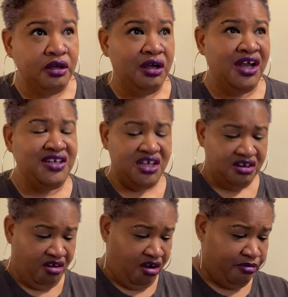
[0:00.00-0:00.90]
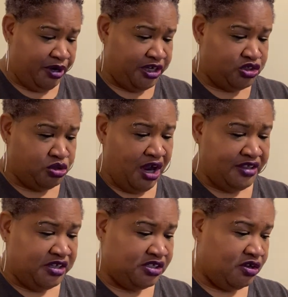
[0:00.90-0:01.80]
I did already try
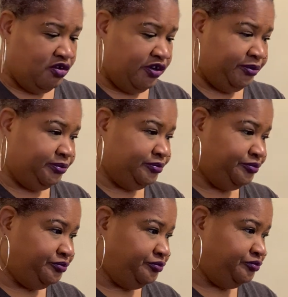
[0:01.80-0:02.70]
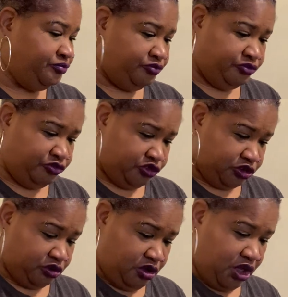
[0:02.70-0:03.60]
these on,
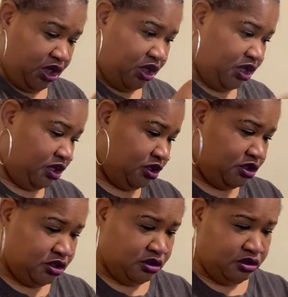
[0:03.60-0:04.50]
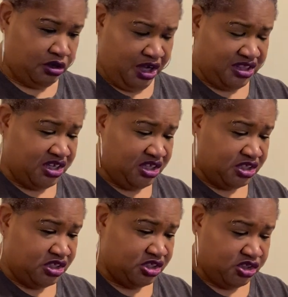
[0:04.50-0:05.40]
and I think
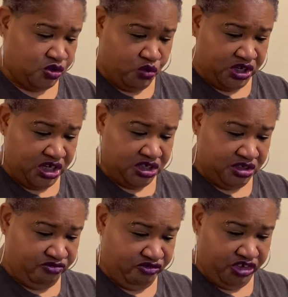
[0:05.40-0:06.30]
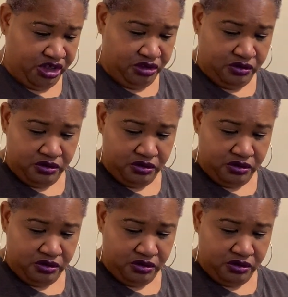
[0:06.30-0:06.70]
this is the one that didn't fit.